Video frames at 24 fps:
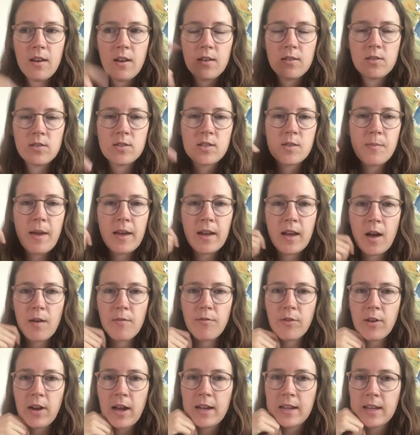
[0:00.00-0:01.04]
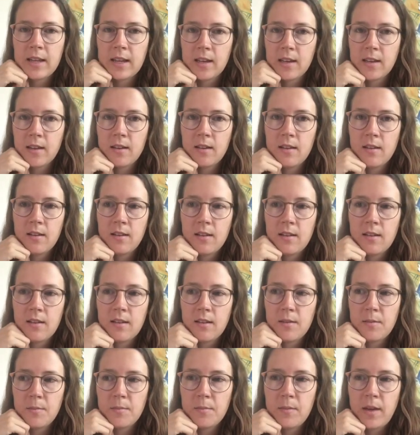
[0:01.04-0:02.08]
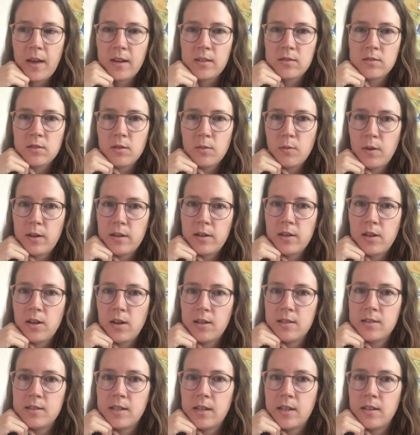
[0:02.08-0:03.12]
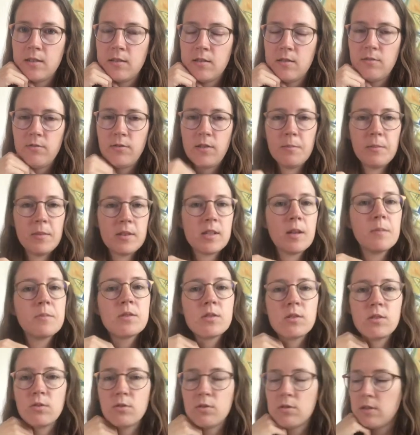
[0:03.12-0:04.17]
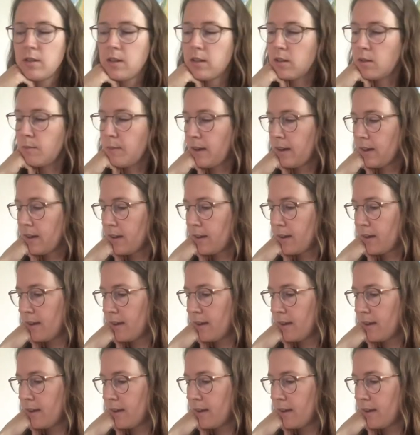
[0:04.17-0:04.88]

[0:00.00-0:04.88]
just to make up for any extra water content from the substitution that you make.